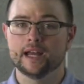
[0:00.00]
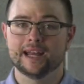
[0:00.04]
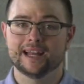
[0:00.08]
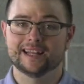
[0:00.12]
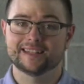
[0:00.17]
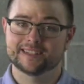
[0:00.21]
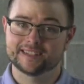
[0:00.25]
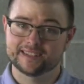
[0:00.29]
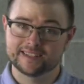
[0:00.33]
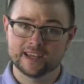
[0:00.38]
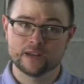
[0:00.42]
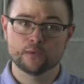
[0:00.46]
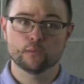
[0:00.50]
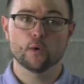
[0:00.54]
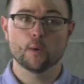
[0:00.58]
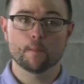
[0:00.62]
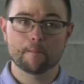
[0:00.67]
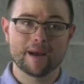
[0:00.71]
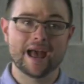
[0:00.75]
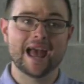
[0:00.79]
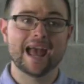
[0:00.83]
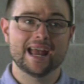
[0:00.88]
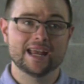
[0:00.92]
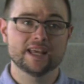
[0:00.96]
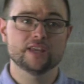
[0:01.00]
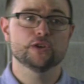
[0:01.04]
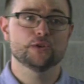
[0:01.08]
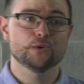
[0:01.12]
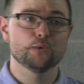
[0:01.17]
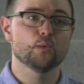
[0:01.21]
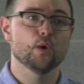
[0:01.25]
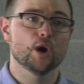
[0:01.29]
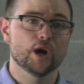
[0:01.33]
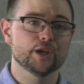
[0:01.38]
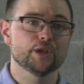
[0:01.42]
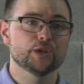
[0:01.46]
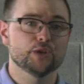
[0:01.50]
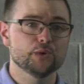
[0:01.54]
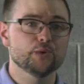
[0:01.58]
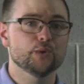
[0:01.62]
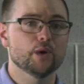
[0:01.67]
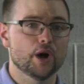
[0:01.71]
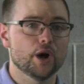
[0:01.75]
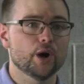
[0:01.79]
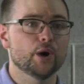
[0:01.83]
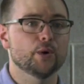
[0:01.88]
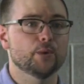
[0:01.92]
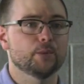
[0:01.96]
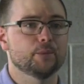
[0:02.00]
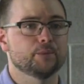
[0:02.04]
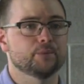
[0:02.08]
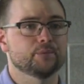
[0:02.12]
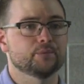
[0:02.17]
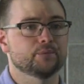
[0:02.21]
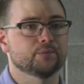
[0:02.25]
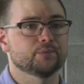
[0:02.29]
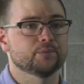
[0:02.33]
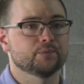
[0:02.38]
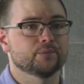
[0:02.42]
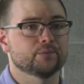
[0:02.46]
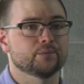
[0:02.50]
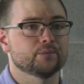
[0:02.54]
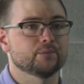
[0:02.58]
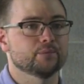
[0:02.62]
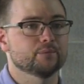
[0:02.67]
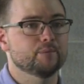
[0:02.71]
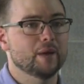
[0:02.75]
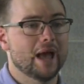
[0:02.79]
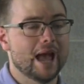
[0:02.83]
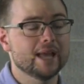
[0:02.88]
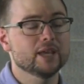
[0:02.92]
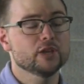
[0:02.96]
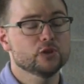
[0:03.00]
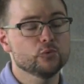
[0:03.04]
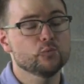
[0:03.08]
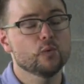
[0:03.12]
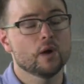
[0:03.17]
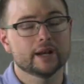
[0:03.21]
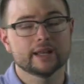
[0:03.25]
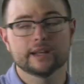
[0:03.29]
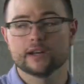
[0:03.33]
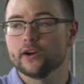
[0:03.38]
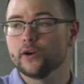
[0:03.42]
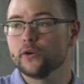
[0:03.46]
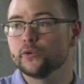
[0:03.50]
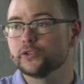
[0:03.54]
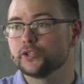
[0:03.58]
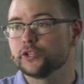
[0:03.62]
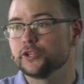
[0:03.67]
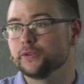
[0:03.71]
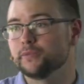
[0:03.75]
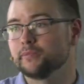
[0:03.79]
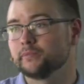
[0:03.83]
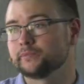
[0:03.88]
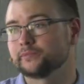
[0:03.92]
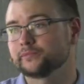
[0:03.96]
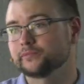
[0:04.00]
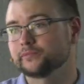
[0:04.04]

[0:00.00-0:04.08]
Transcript: and sin will pay you what you owe, pay you what it owes you.